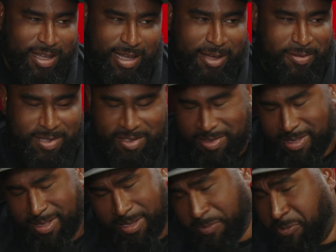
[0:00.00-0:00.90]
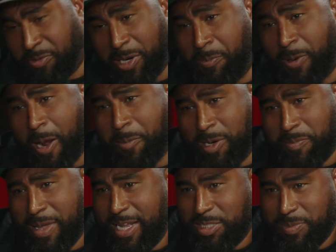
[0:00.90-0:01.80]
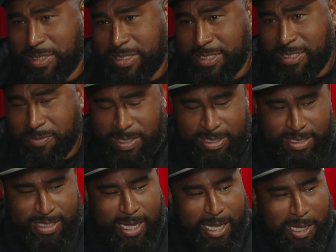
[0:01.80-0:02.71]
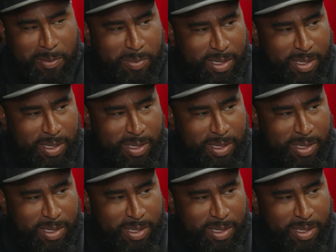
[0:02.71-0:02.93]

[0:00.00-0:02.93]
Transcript: I was using some free property management system at the time,